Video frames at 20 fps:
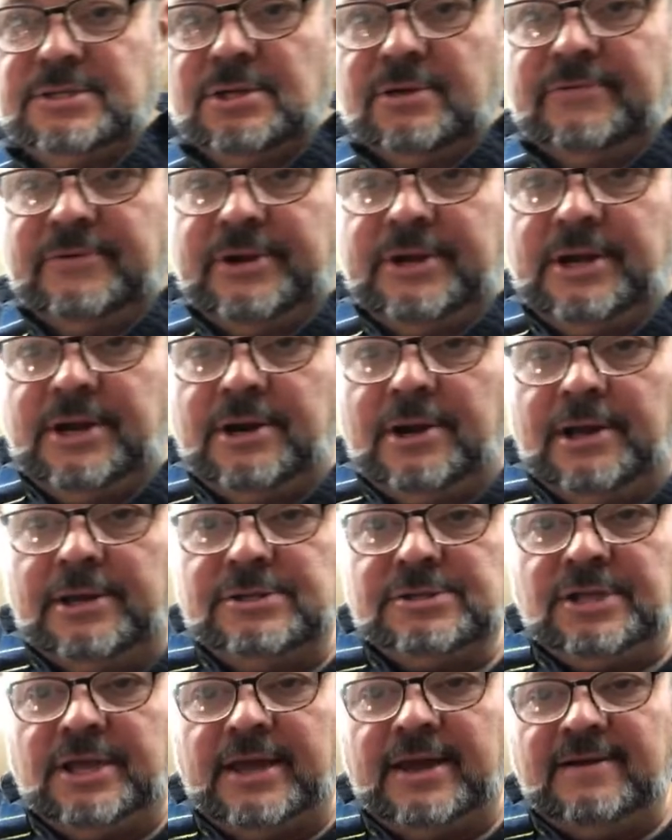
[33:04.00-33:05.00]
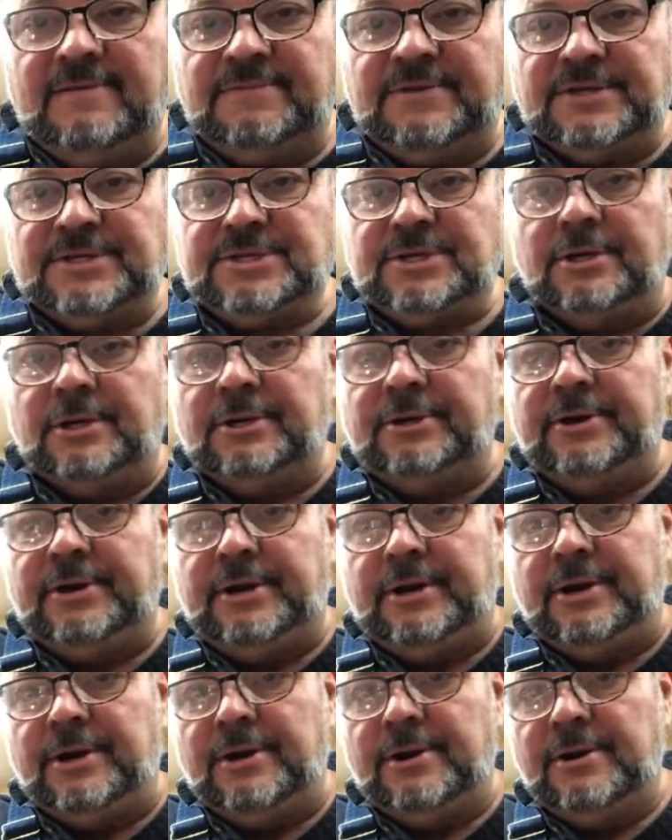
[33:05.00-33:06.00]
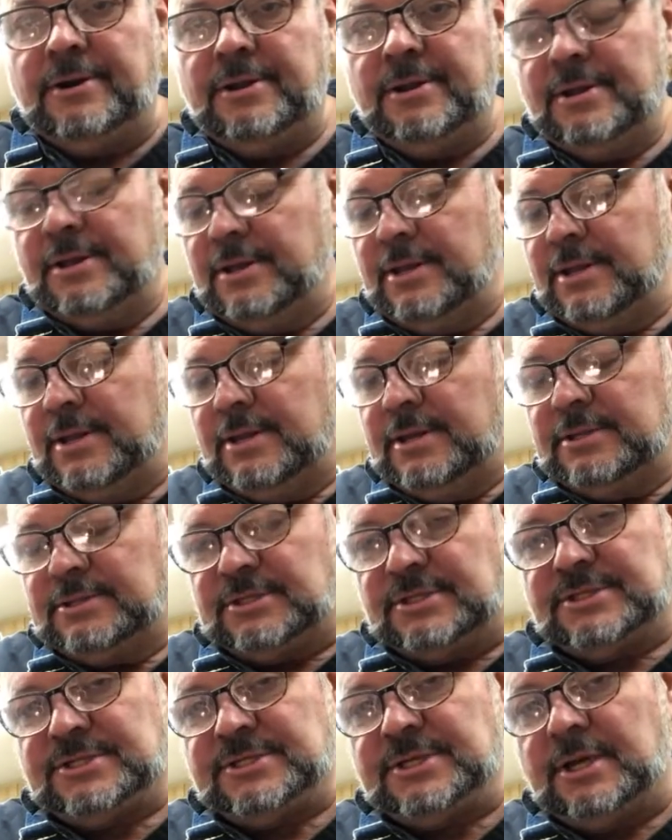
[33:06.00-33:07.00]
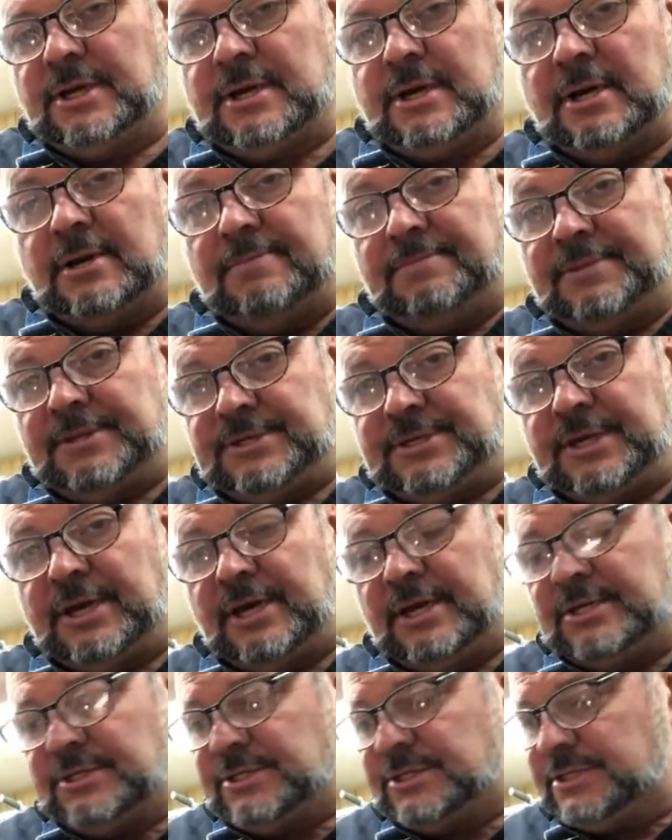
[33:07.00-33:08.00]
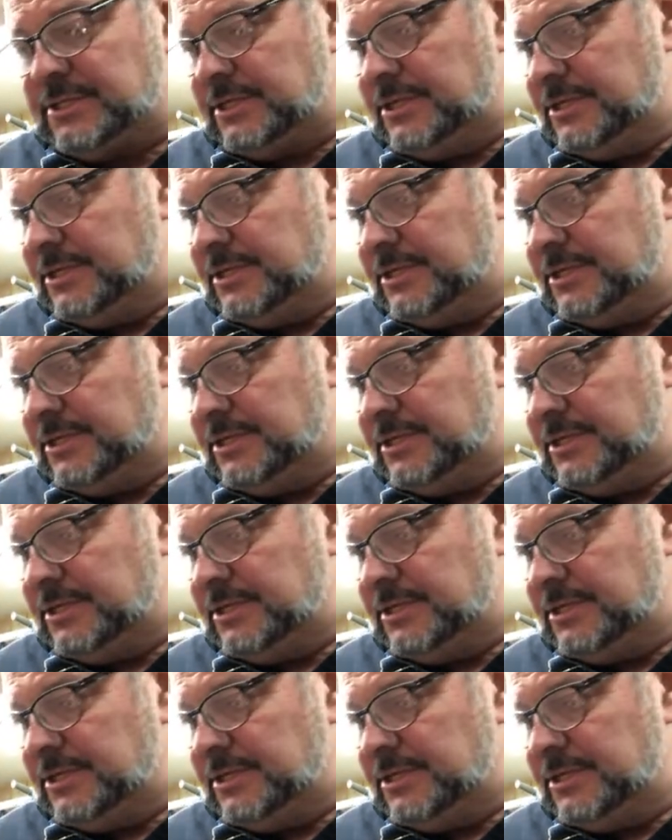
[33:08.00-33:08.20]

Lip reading: over here. I usually have this under here to suck up the dust,